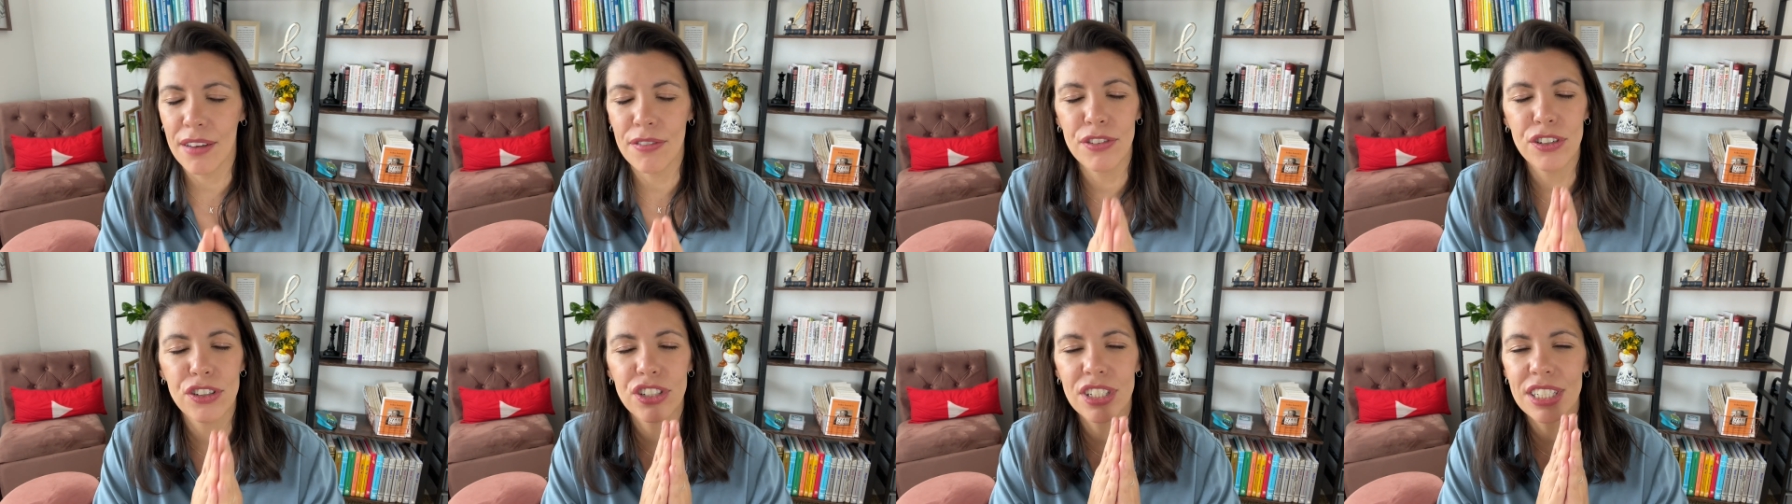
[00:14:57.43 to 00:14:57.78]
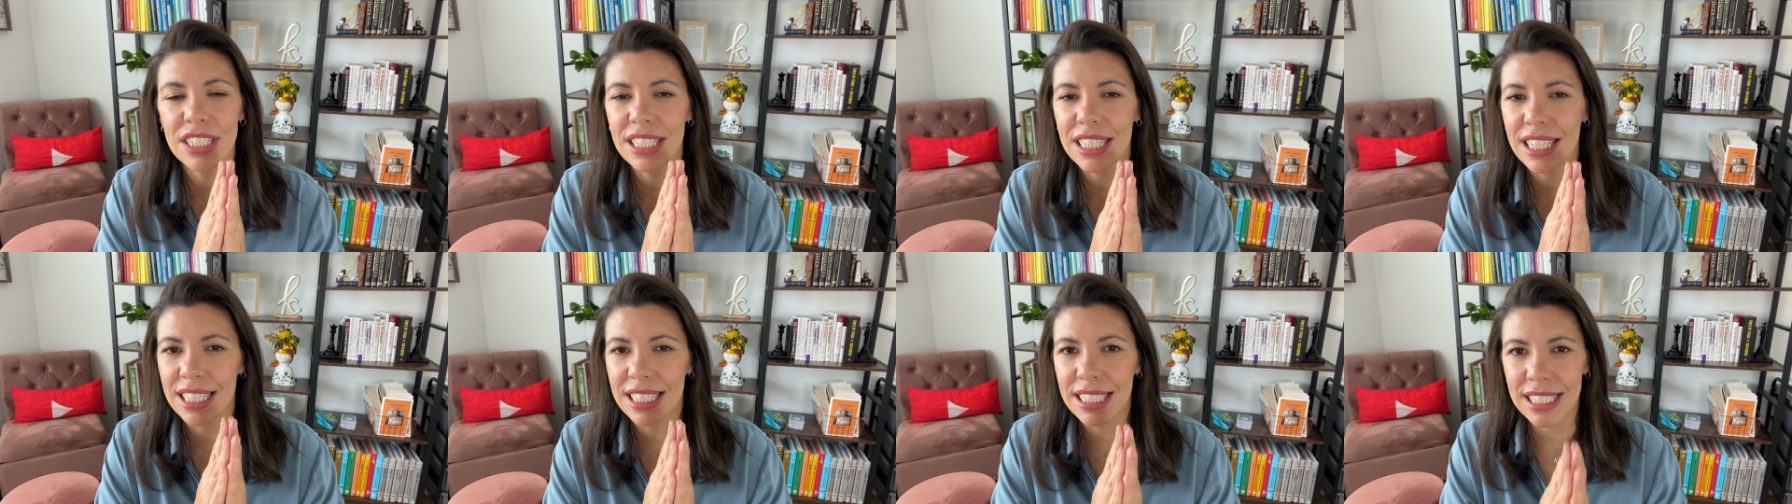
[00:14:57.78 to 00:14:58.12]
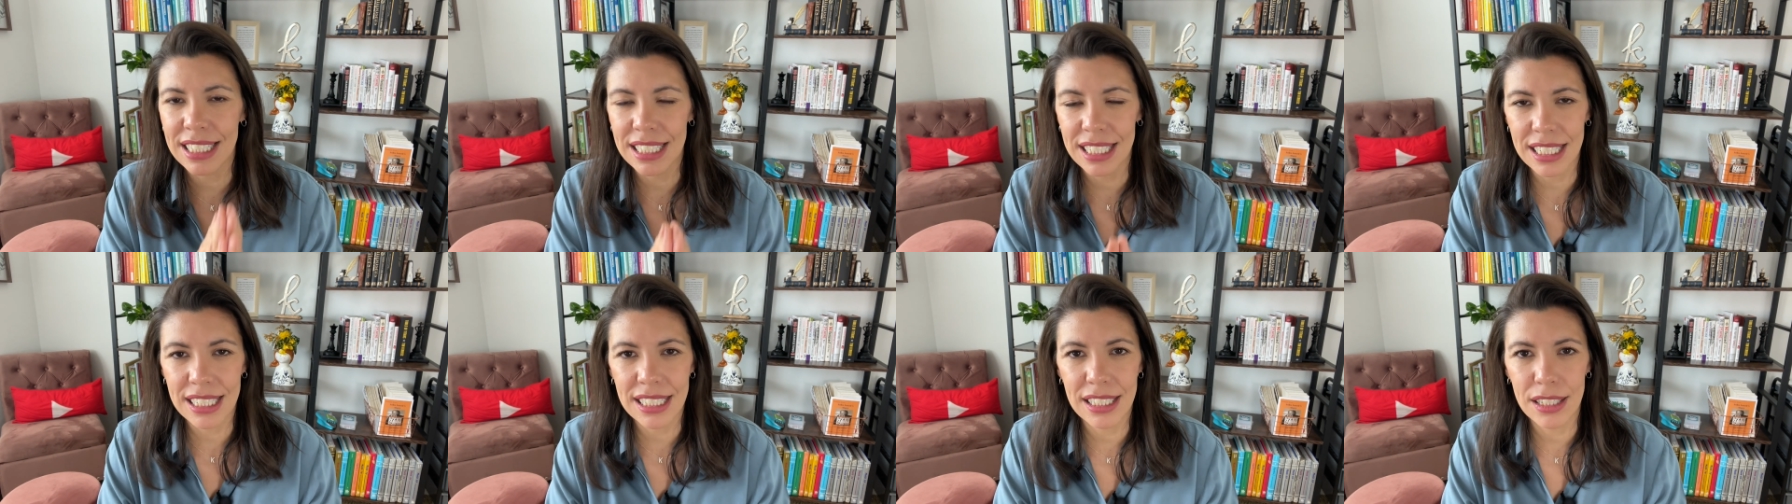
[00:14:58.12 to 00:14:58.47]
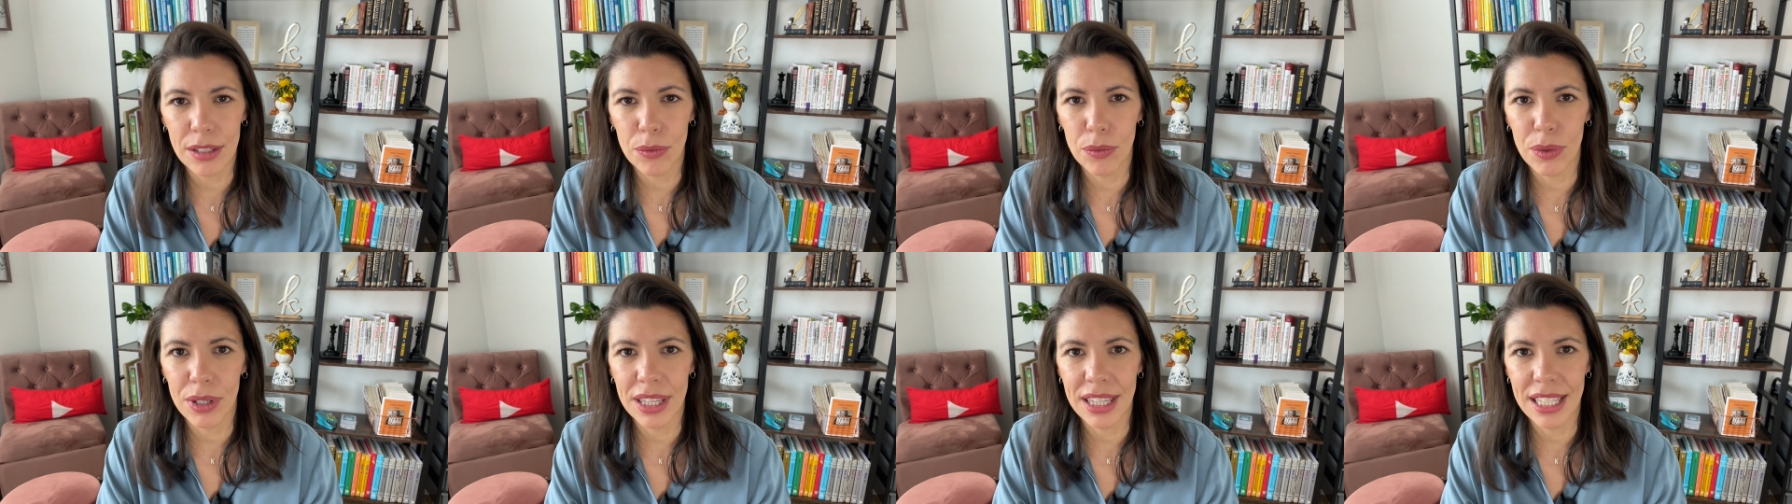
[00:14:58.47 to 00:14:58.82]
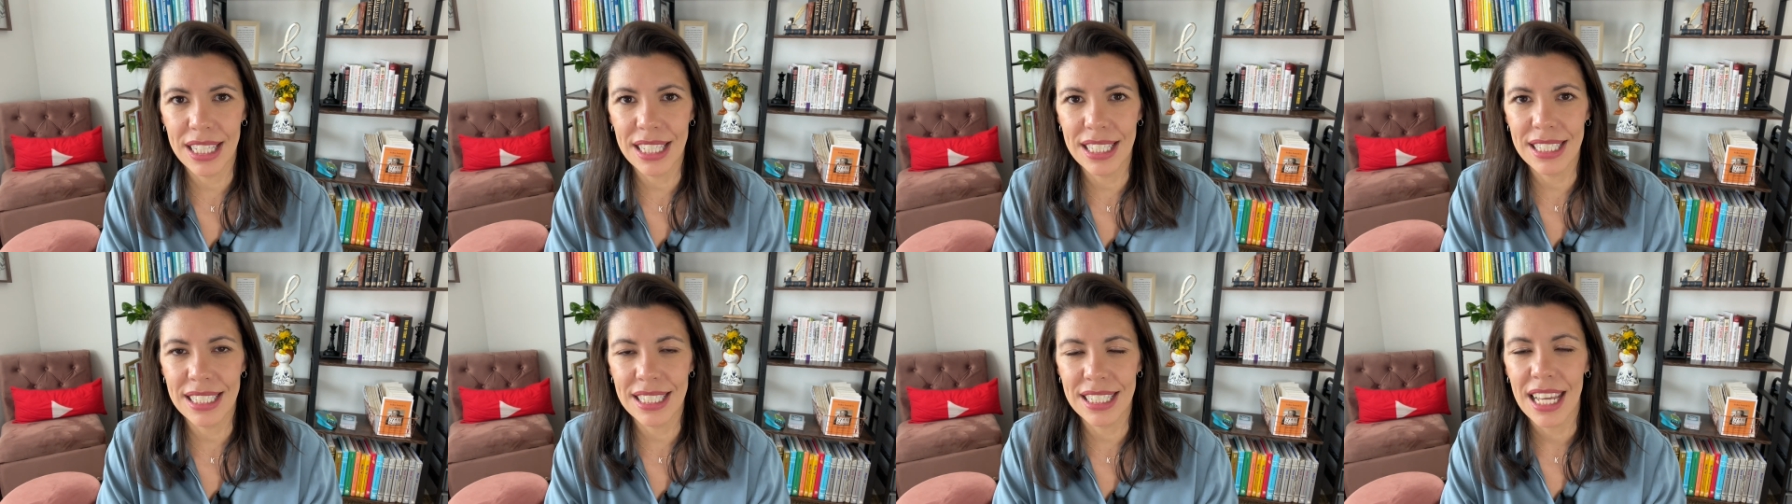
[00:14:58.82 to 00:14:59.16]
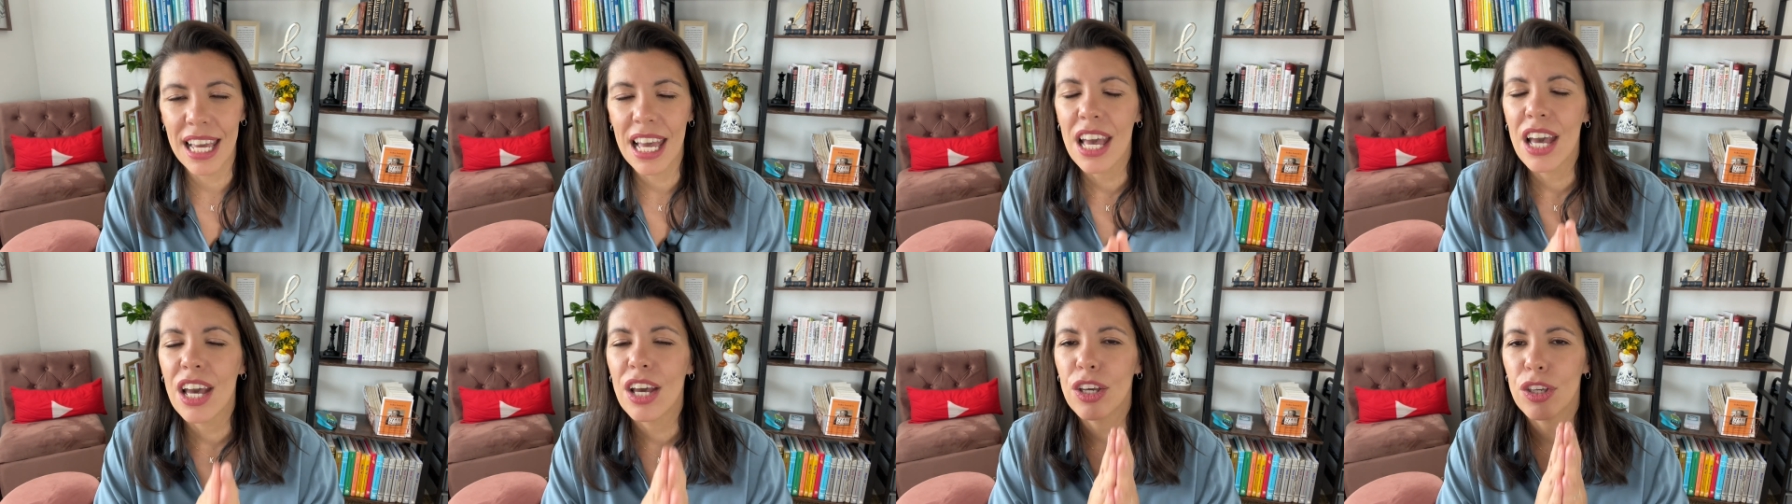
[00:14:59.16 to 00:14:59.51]
If you're just consistent with this,
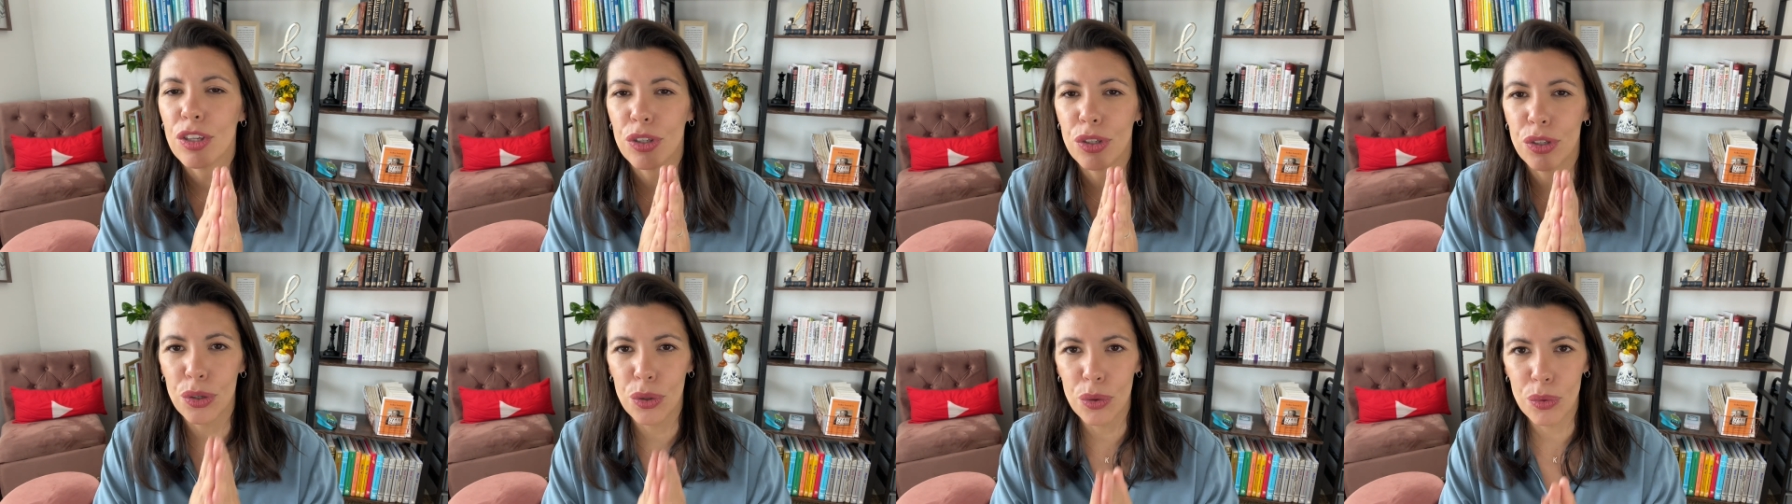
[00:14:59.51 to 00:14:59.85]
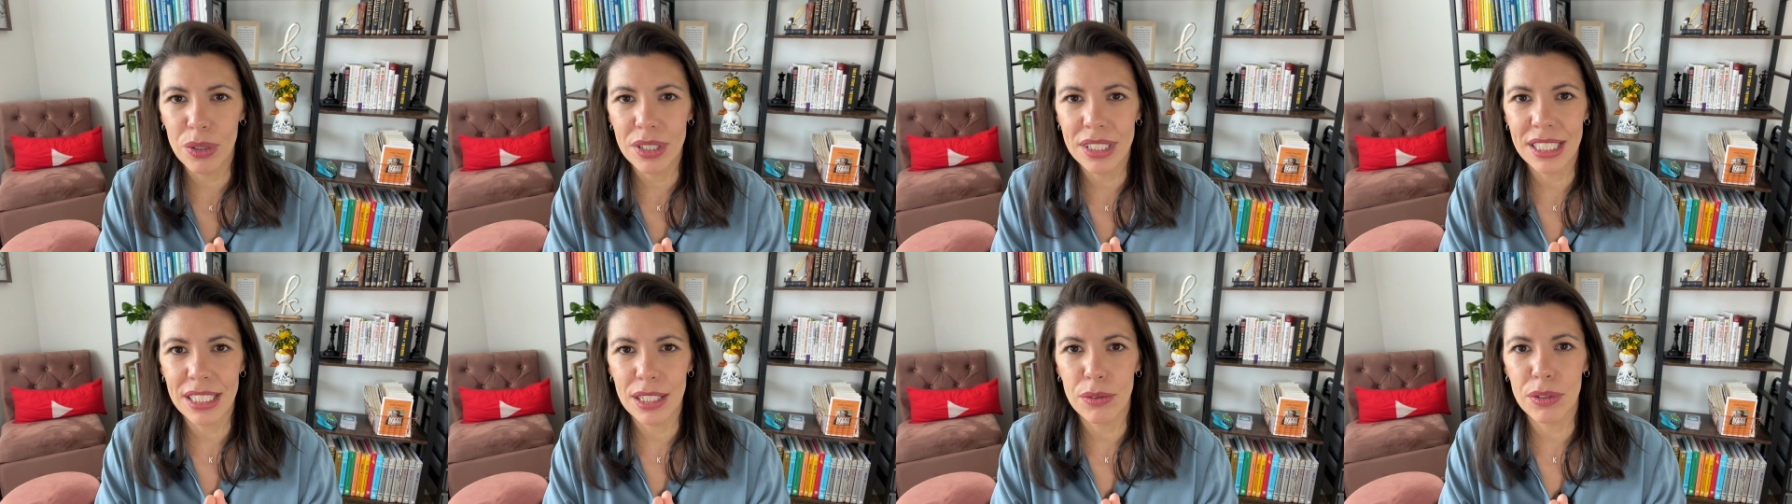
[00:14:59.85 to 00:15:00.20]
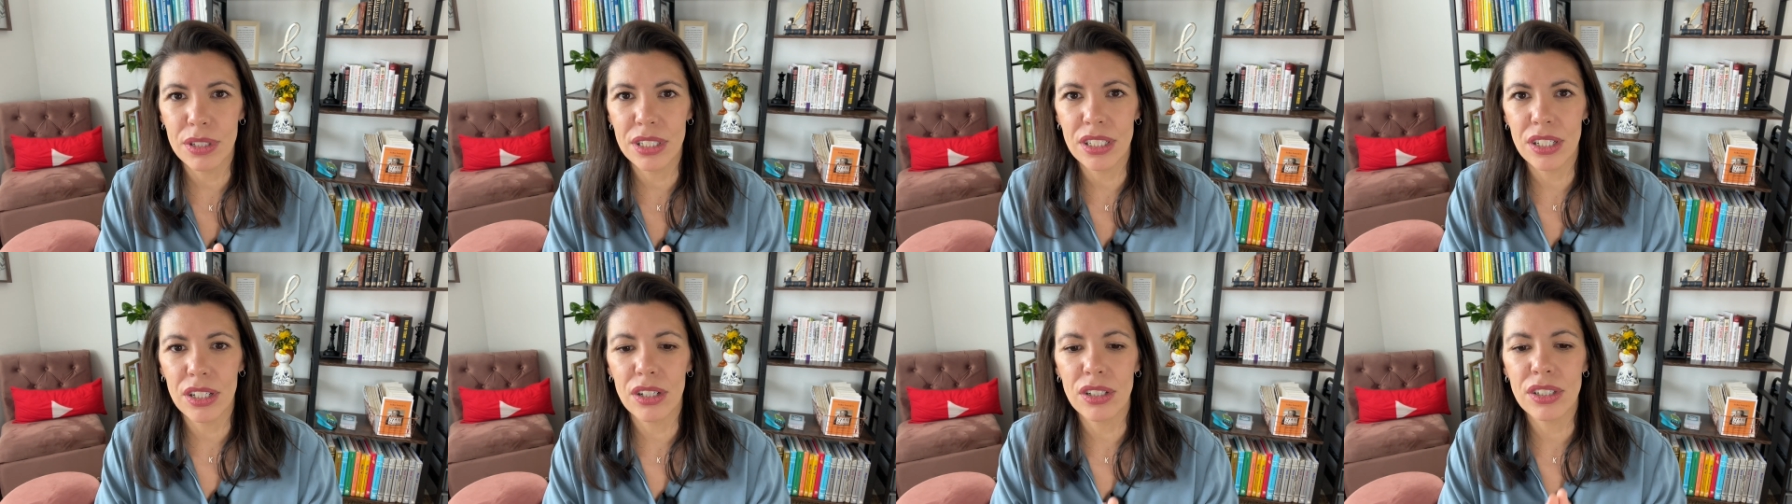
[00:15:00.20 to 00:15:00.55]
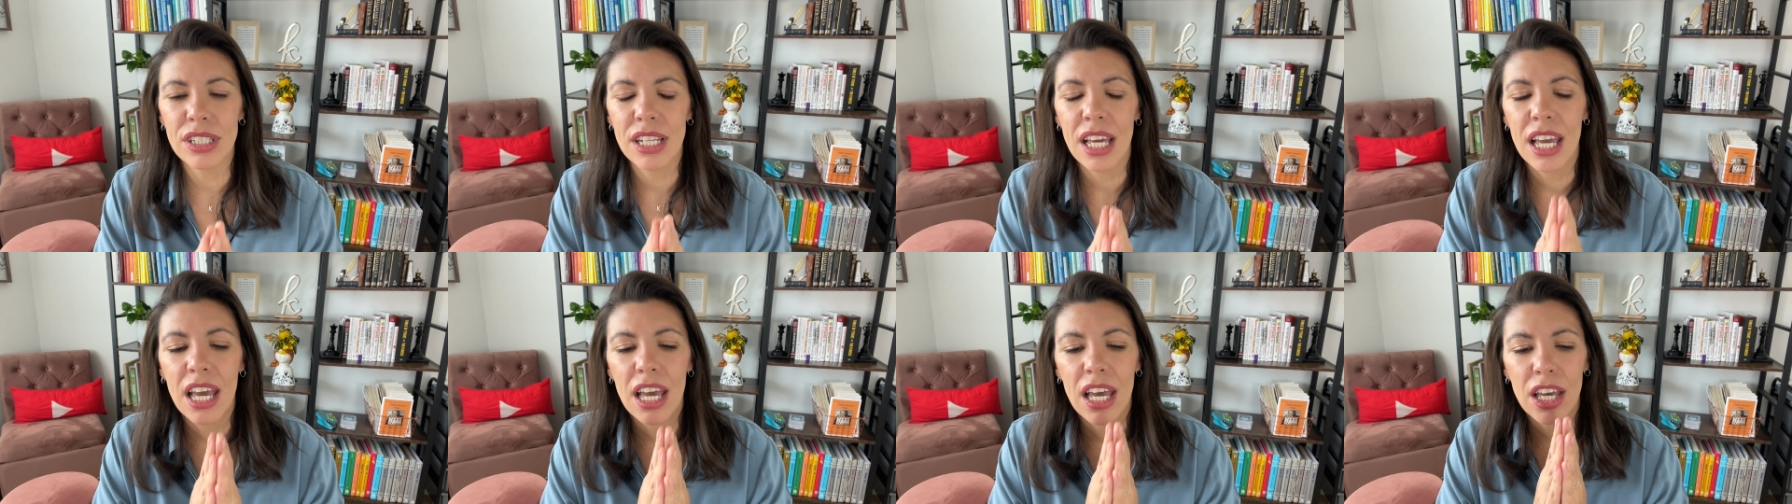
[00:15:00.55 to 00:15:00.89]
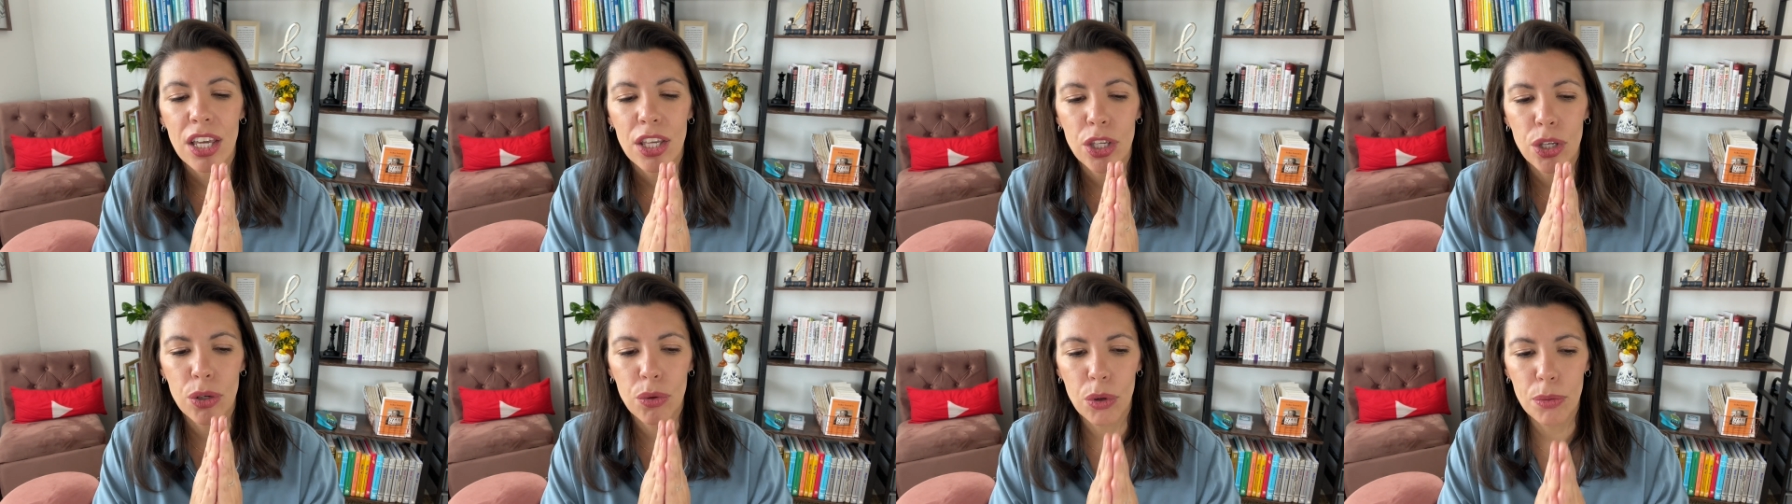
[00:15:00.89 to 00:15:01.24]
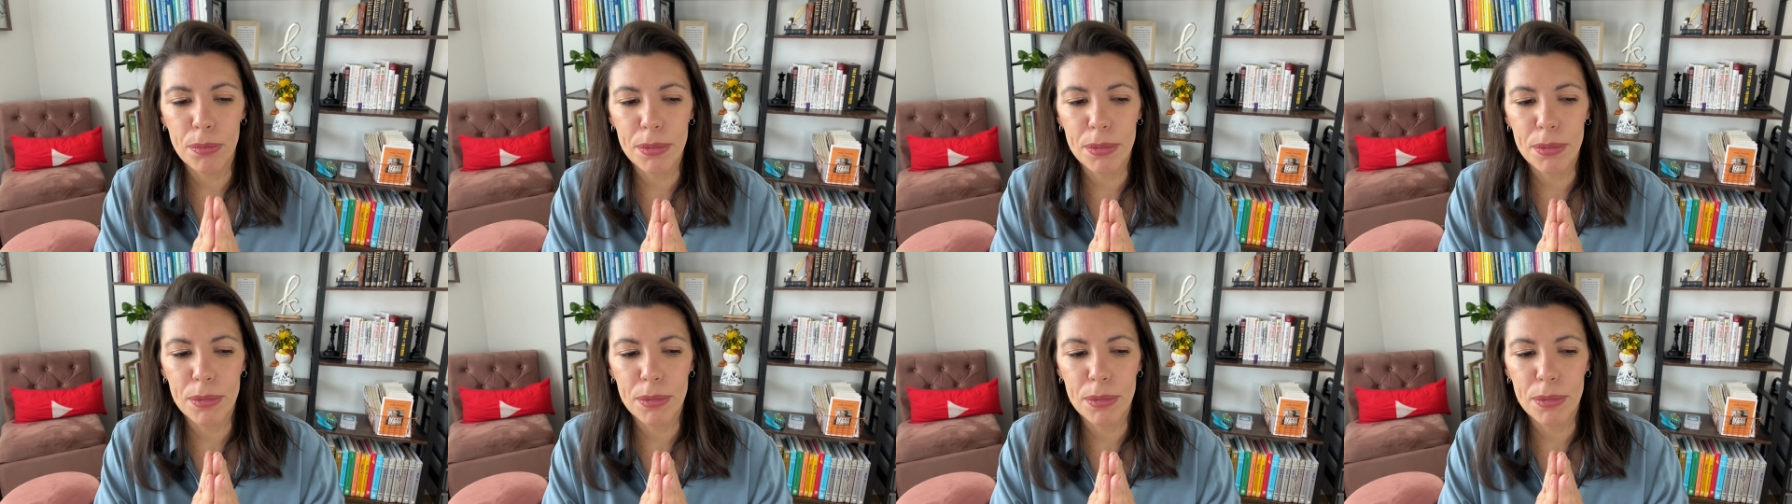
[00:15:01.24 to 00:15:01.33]
you will see results. You will